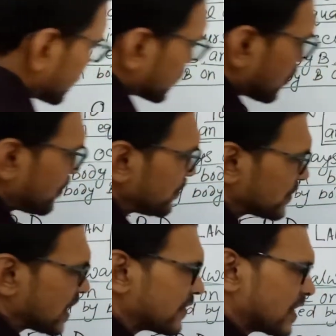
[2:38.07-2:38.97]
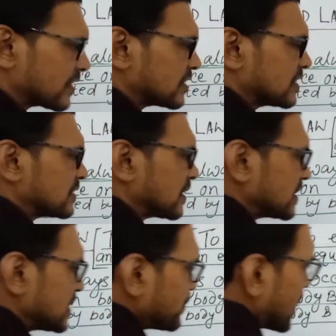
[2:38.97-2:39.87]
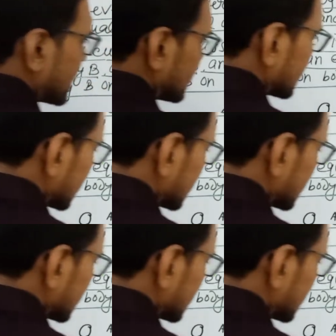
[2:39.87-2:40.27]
from the other. Now, if man